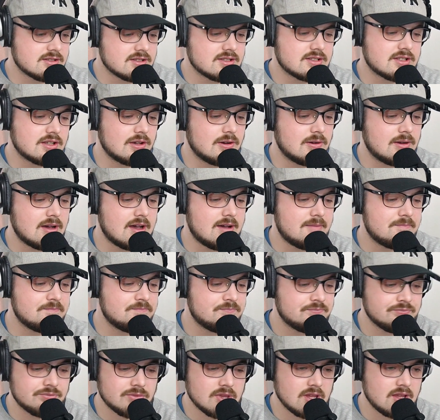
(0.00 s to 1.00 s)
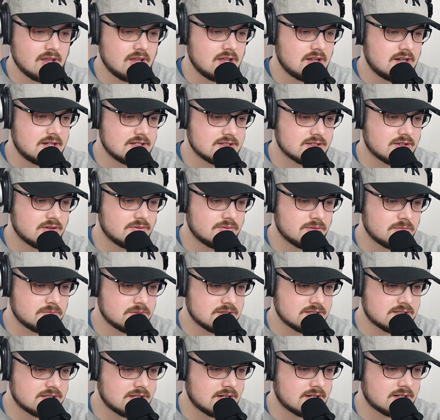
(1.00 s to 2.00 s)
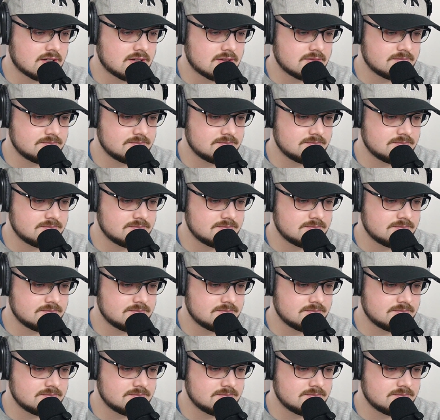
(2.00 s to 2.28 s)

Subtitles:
So let's go from the start.